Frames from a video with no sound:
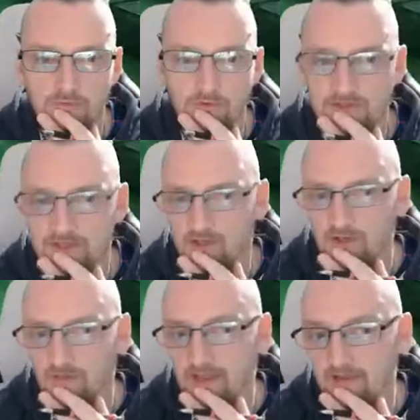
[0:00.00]
see, look
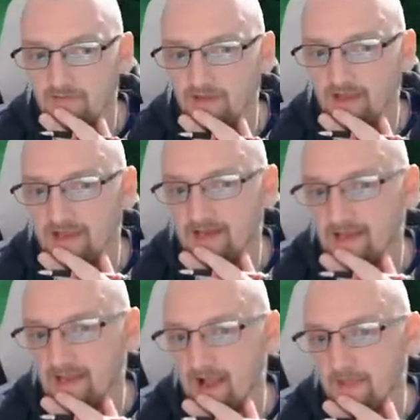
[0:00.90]
at the
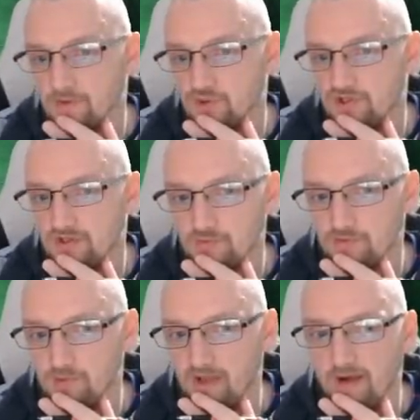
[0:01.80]
healing and the shield
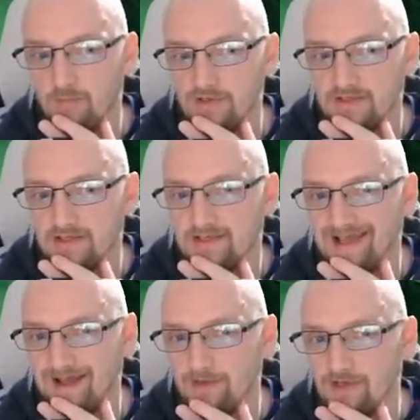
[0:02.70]
put out because of the
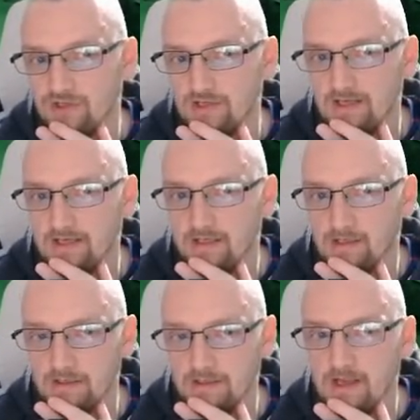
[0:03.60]
damage that he
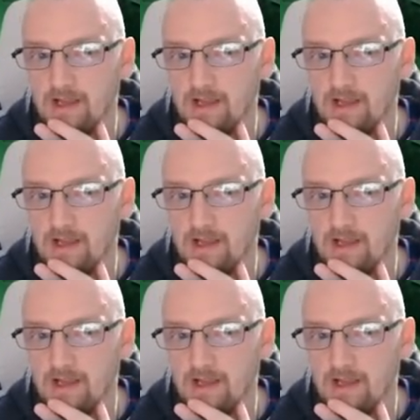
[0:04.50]
does